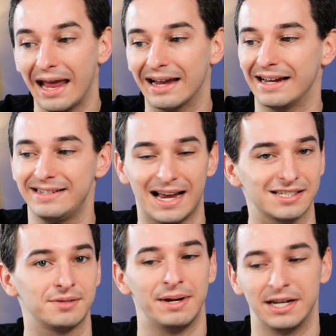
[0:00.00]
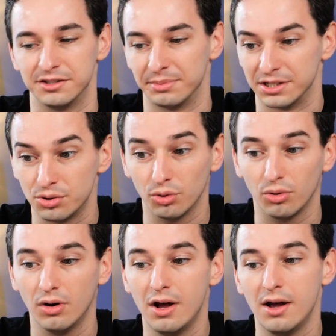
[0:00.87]
AI task management
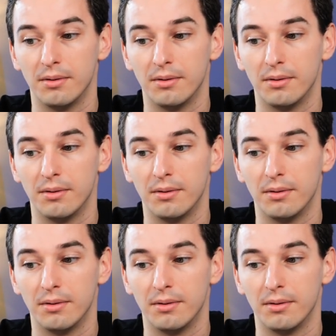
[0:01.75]
tool,